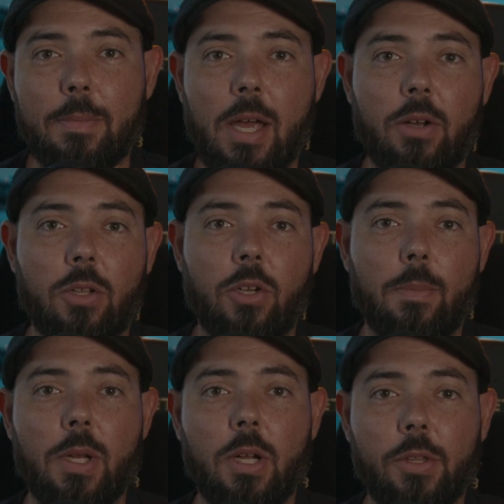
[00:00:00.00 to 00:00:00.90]
down a little
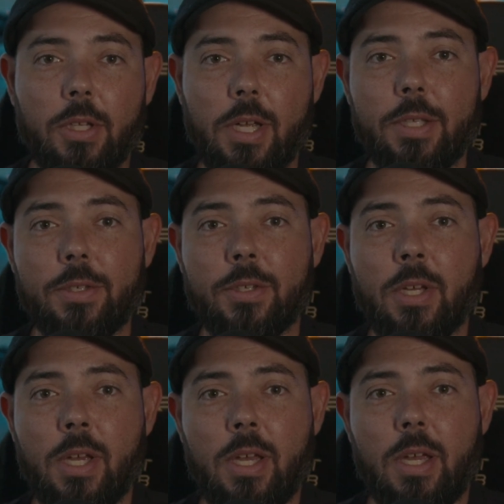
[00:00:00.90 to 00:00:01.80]
bit on the lens
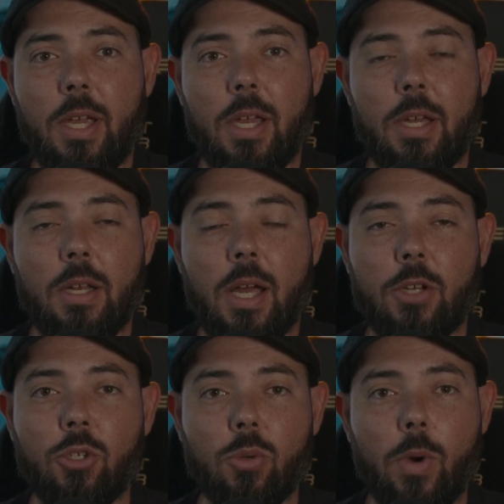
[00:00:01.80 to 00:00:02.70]
and not
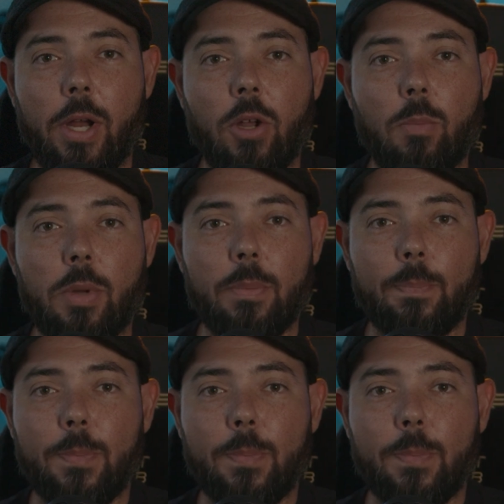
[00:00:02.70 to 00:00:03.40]
shoot wide open,